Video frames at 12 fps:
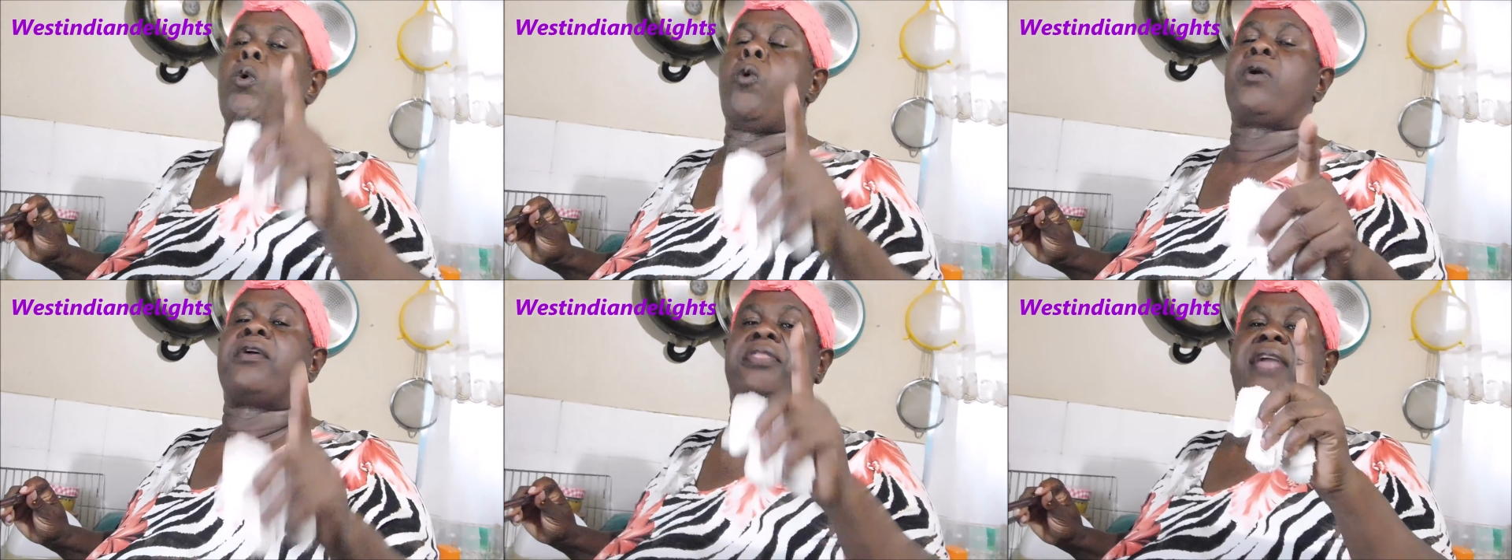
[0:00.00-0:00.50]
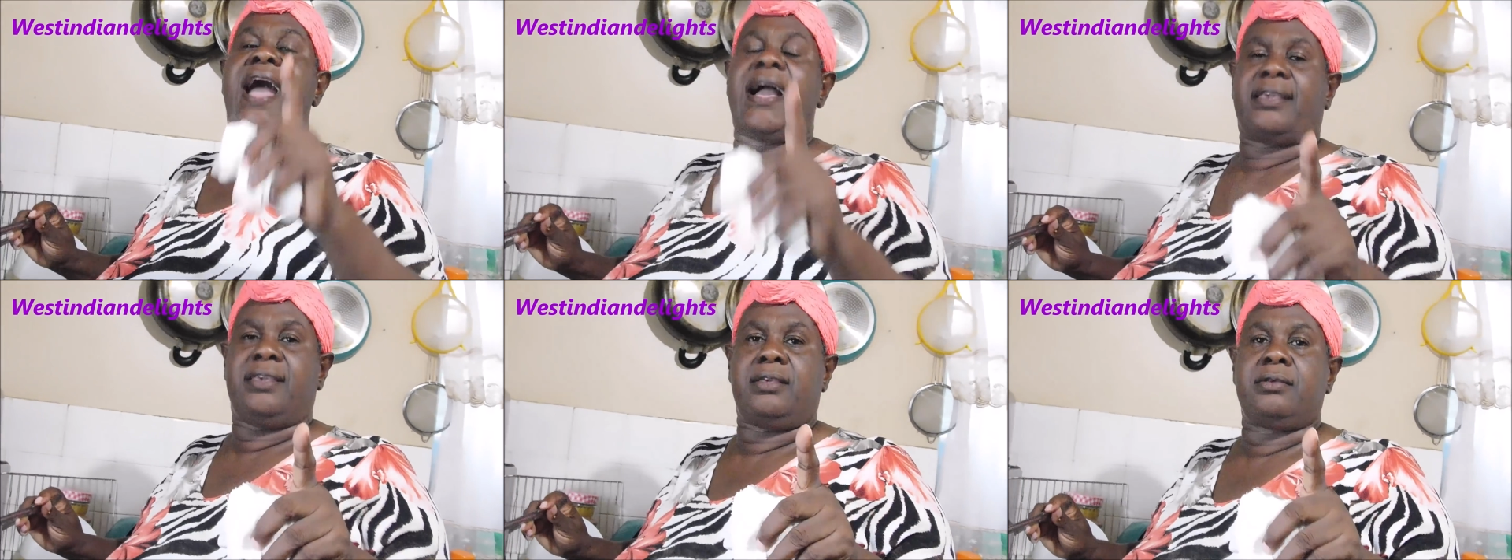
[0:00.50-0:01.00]
Cook the
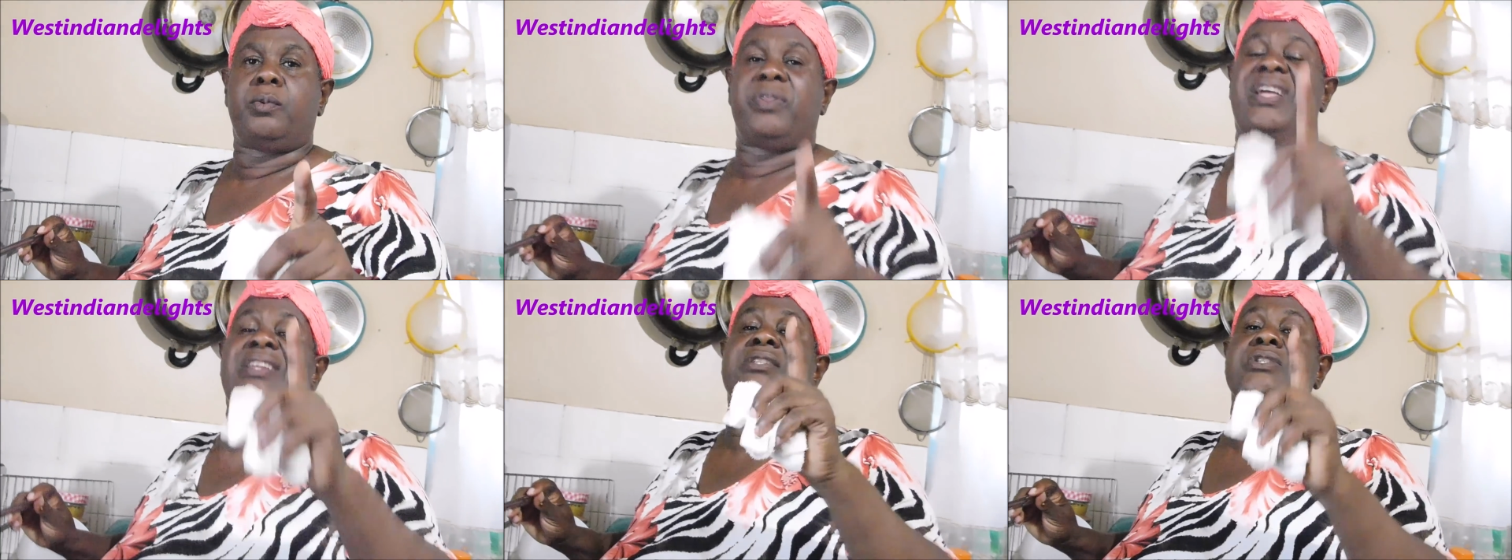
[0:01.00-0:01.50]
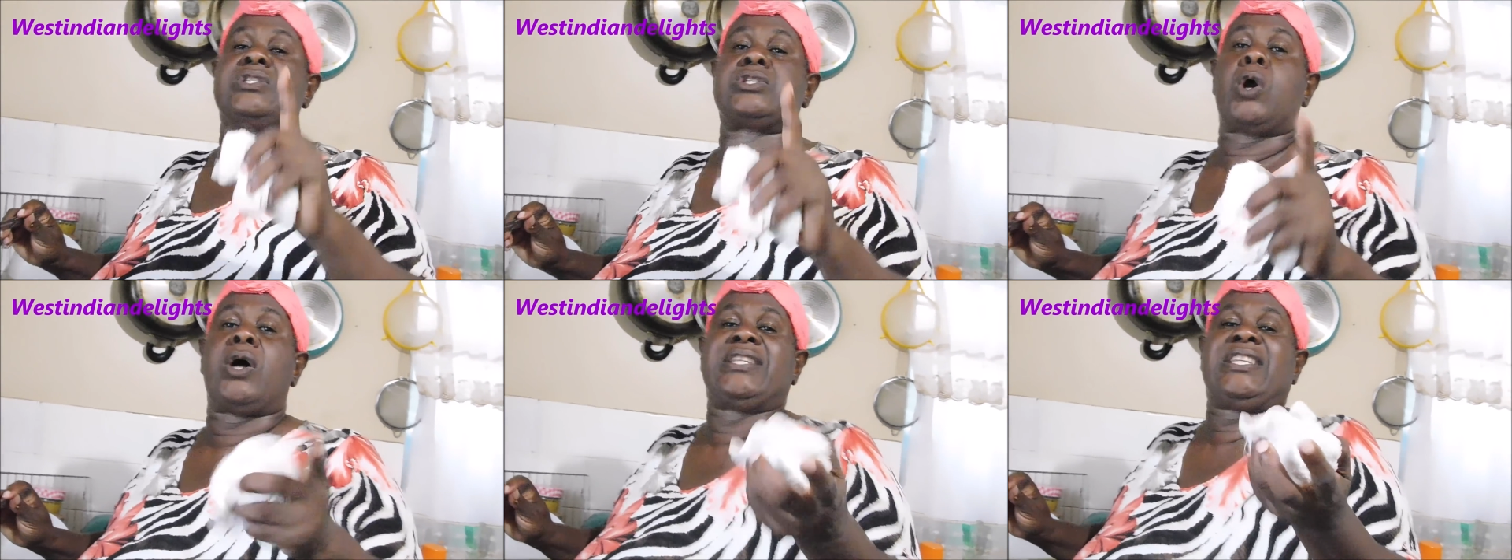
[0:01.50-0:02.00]
ackee with a little
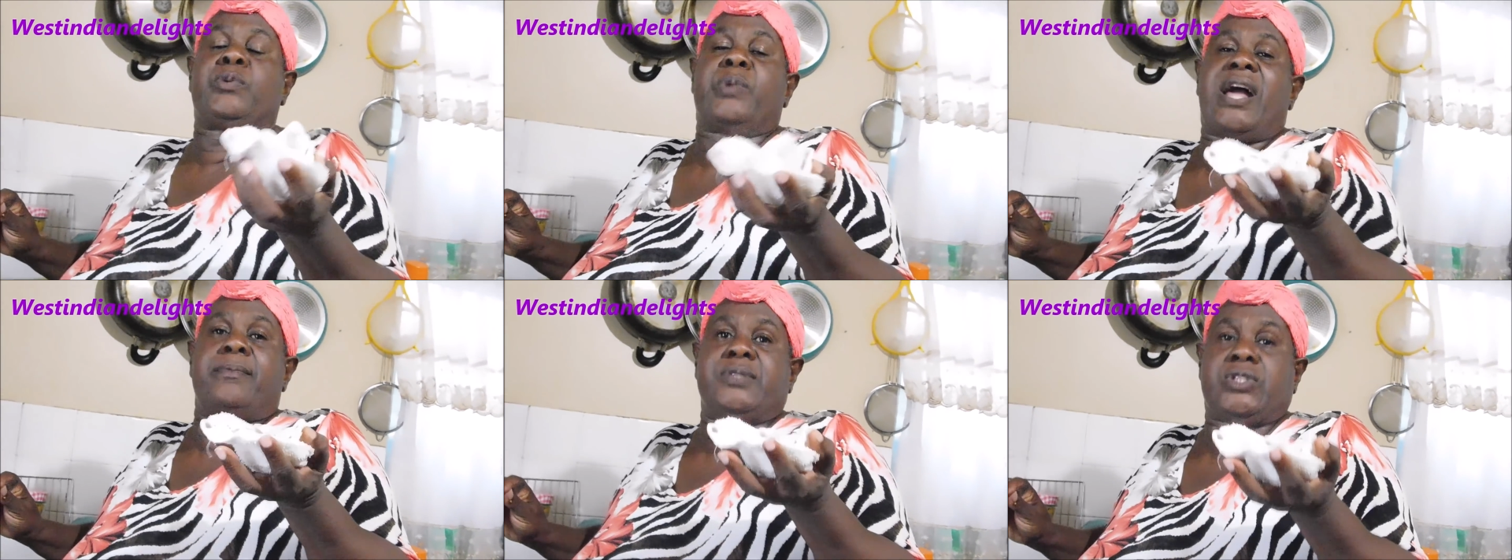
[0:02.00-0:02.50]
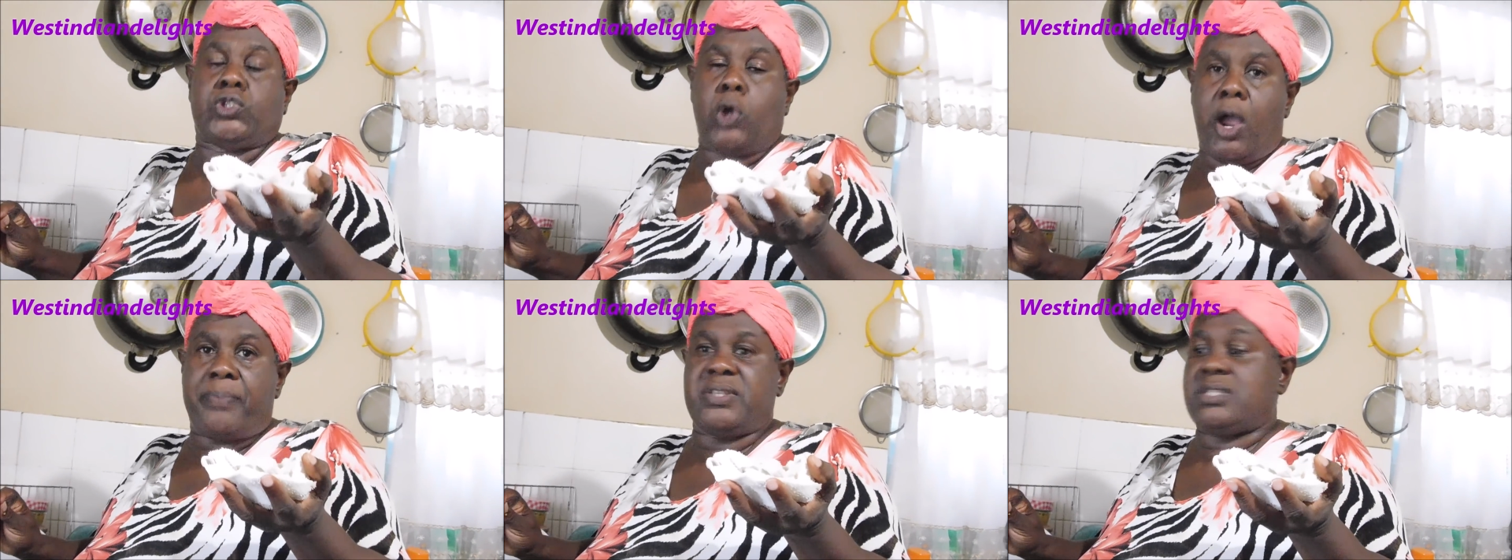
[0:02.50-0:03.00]
salt. It will
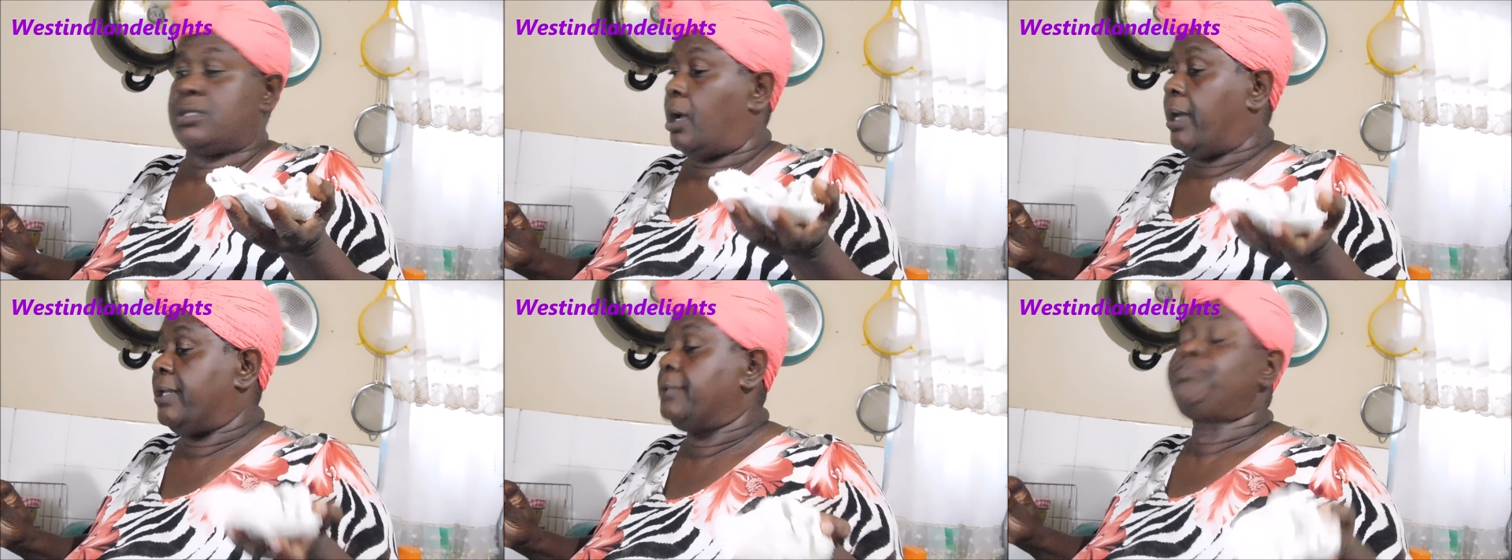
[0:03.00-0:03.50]
absorb the salt.